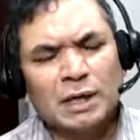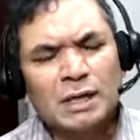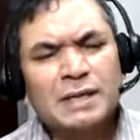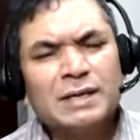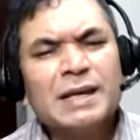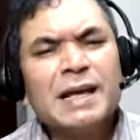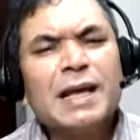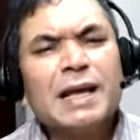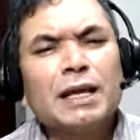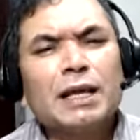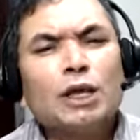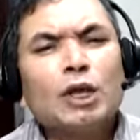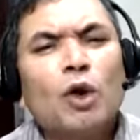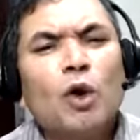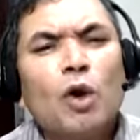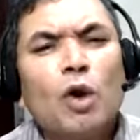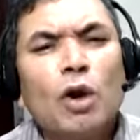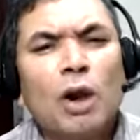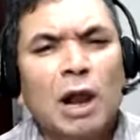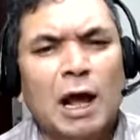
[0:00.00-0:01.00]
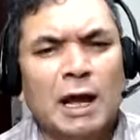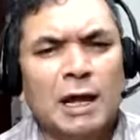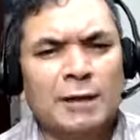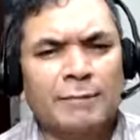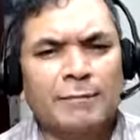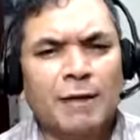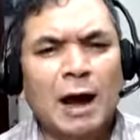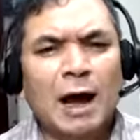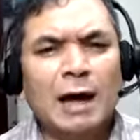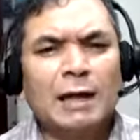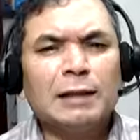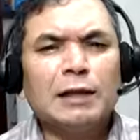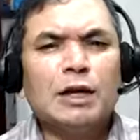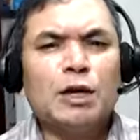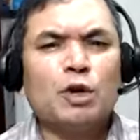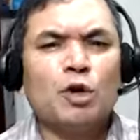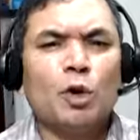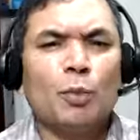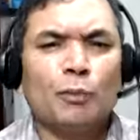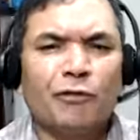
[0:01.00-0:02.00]
take your life, either in
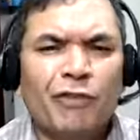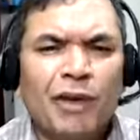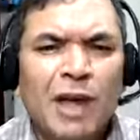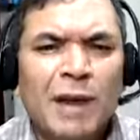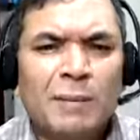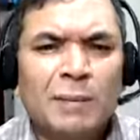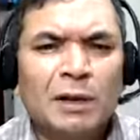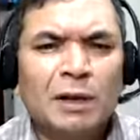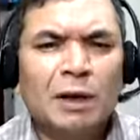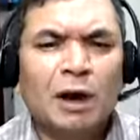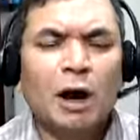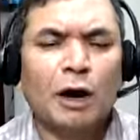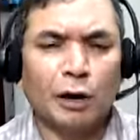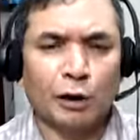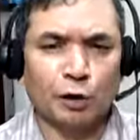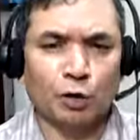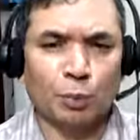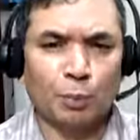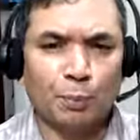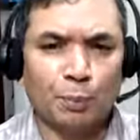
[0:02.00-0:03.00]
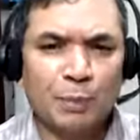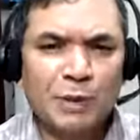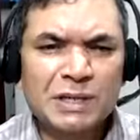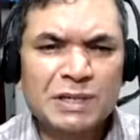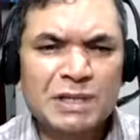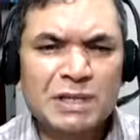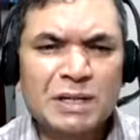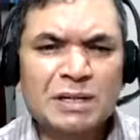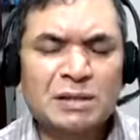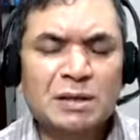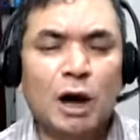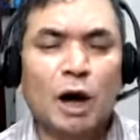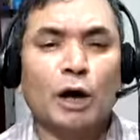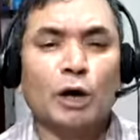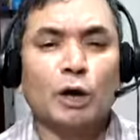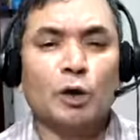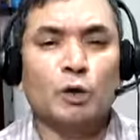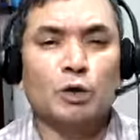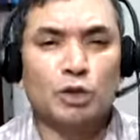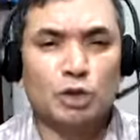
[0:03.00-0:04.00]
your family or in your business or
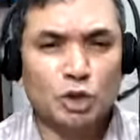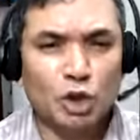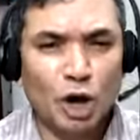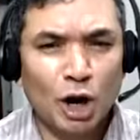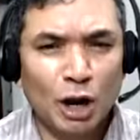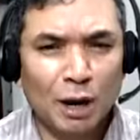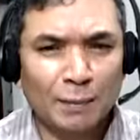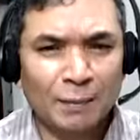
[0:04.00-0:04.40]
your job.